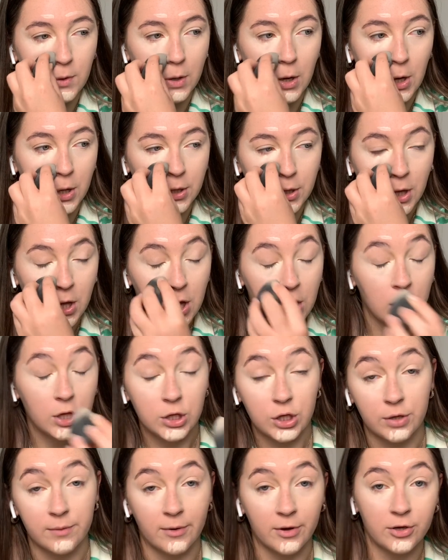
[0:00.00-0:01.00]
like
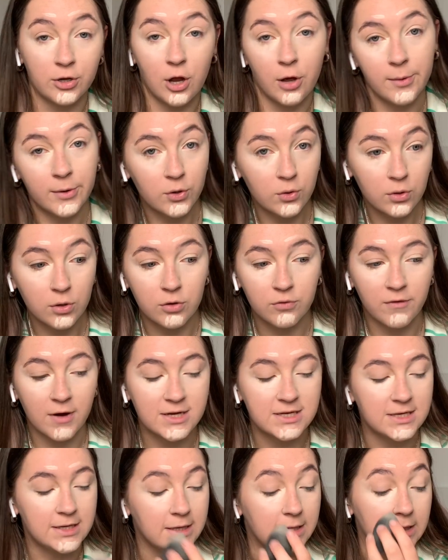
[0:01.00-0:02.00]
you might know it all
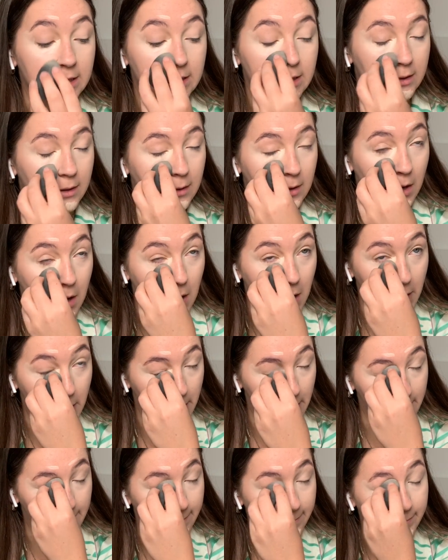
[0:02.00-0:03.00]
already.
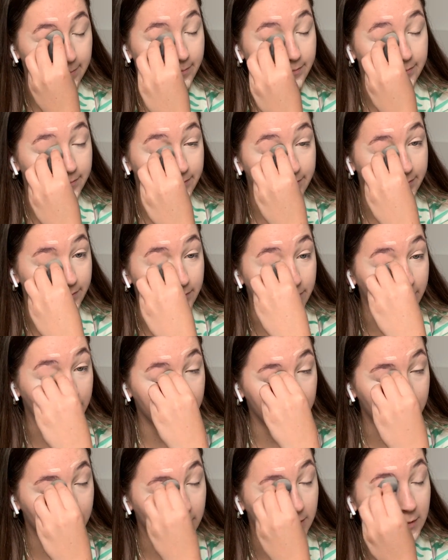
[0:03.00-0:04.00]

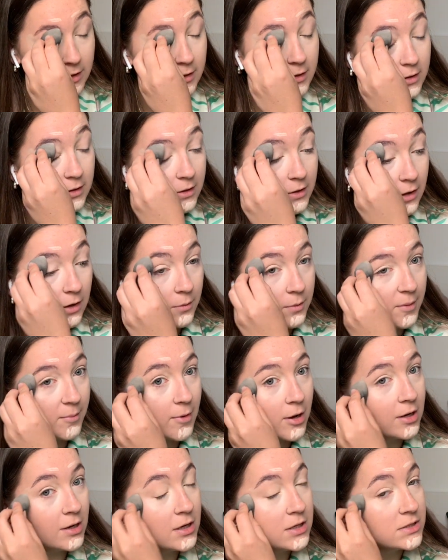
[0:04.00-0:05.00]
You know, we
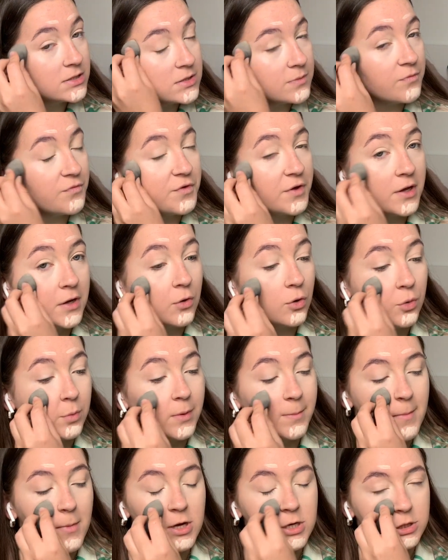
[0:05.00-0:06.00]
might learn something, or we
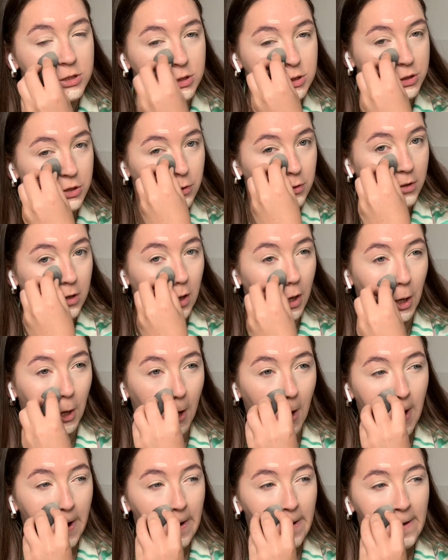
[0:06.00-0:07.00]
might just
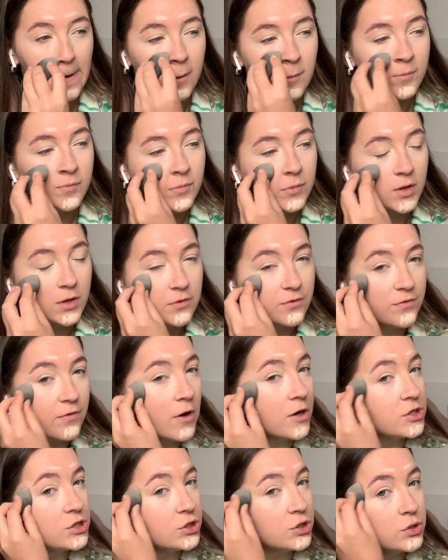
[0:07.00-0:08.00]

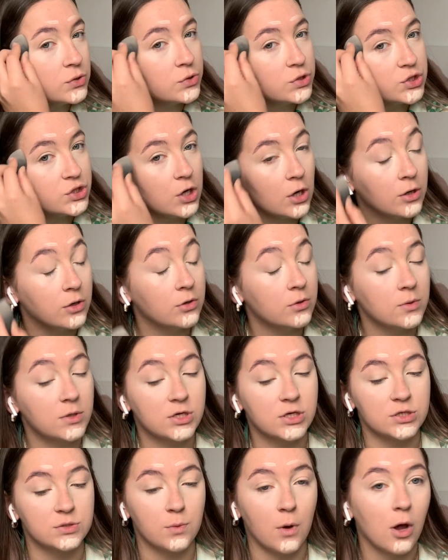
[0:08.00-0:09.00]
find a new style, which
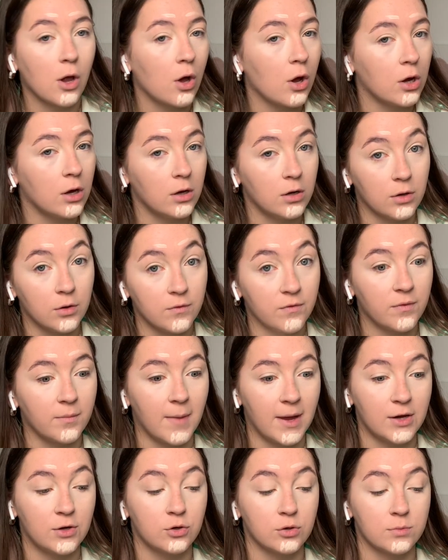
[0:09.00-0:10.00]
is why I love
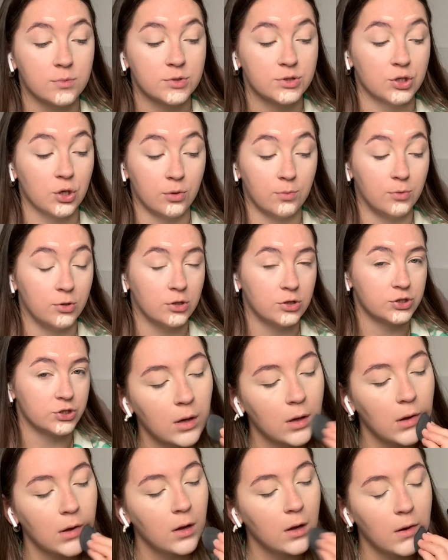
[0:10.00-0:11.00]
makeup so much.
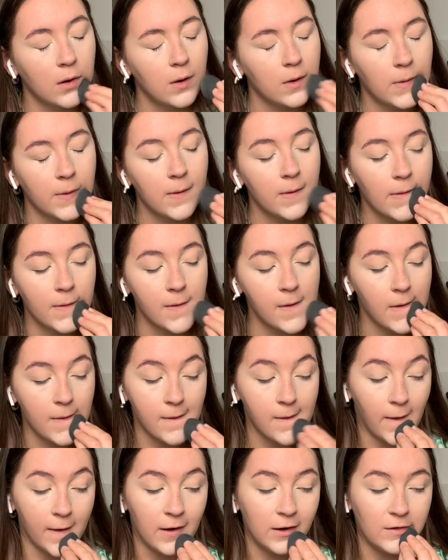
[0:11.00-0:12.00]

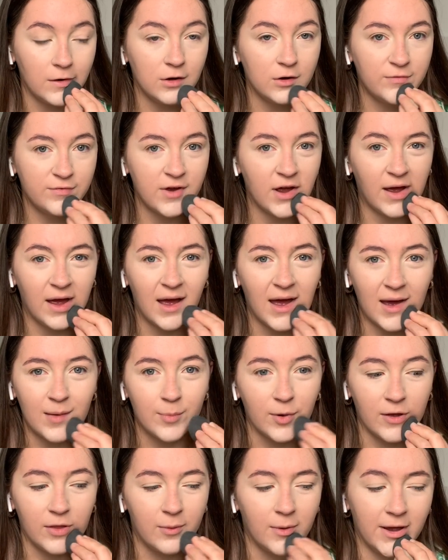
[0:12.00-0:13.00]
I love her hair,
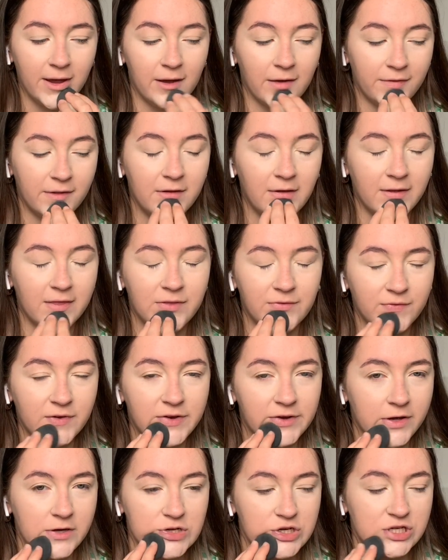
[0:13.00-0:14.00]
by the way. I think in the
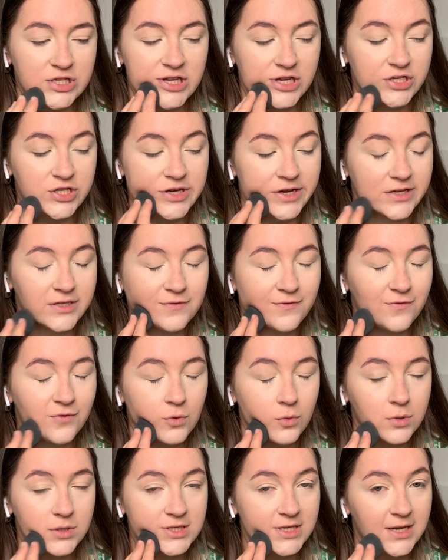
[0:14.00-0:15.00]
video she says she has
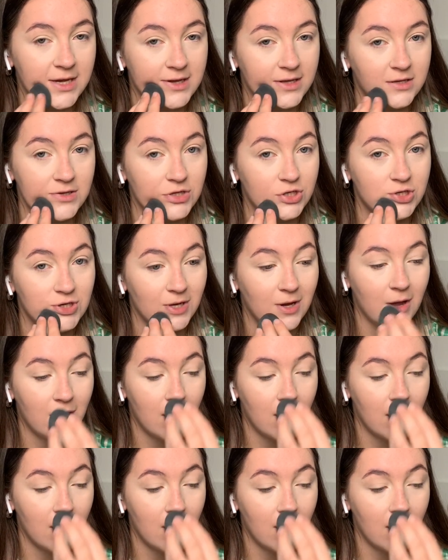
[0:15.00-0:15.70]
40-inch